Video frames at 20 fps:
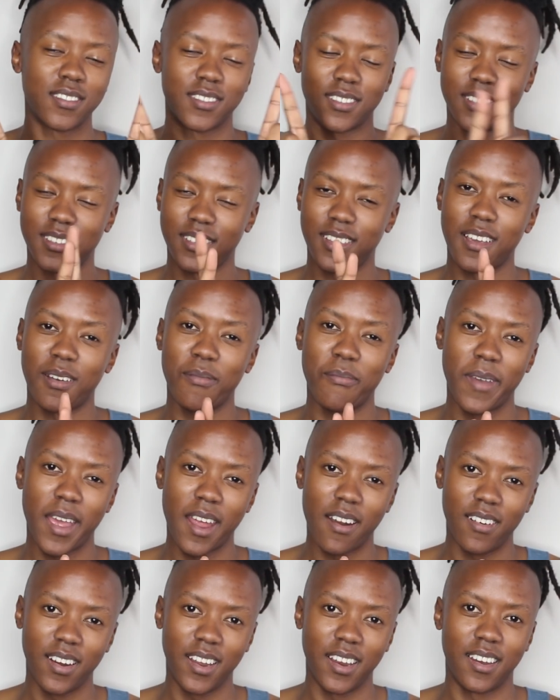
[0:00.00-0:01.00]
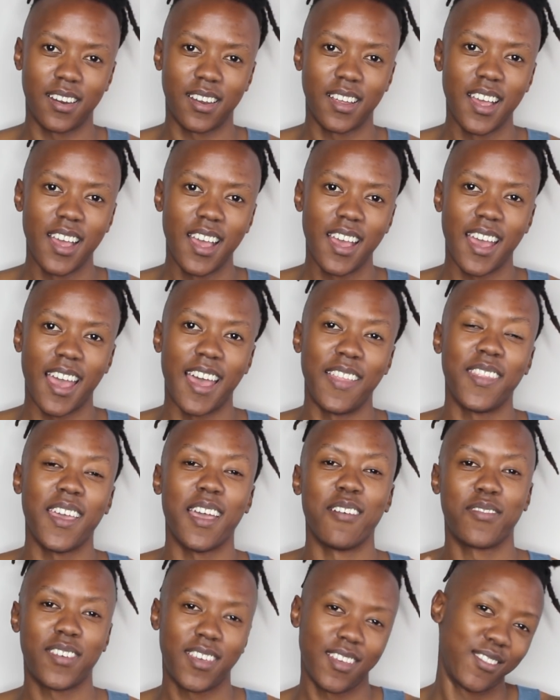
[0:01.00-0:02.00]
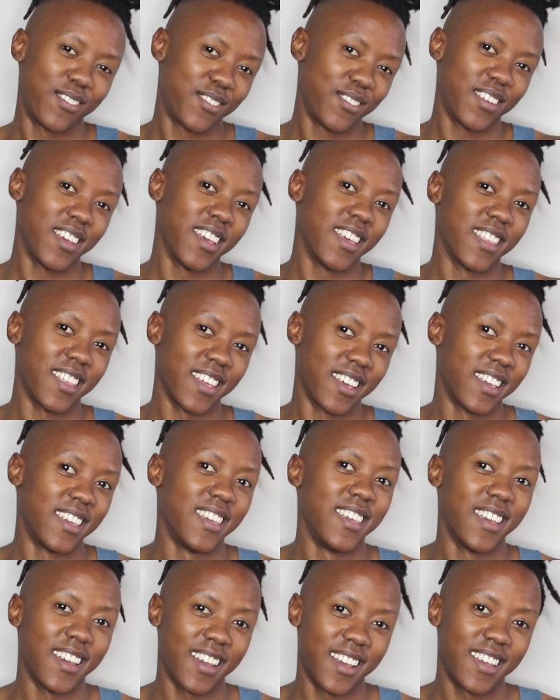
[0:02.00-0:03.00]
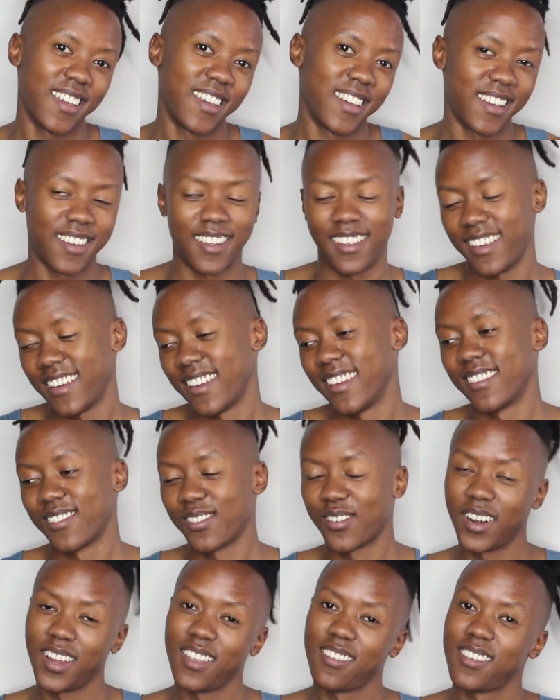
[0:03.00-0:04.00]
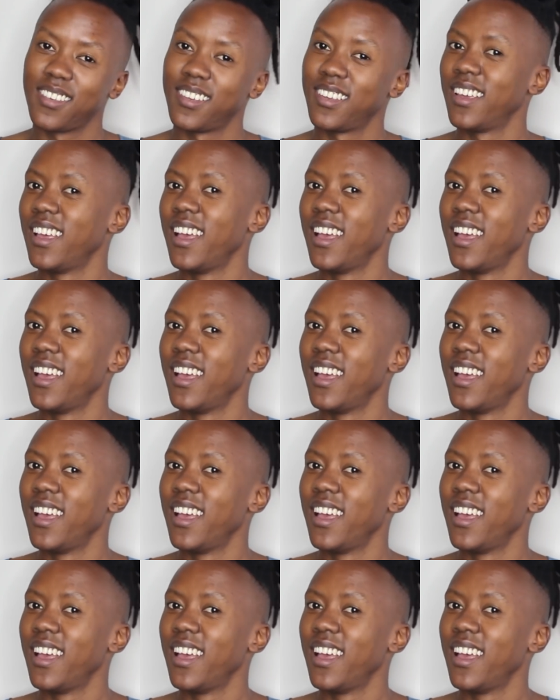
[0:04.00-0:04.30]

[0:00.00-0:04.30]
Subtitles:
Krasinski are married, and they have kids together. Yeah, it's crazy.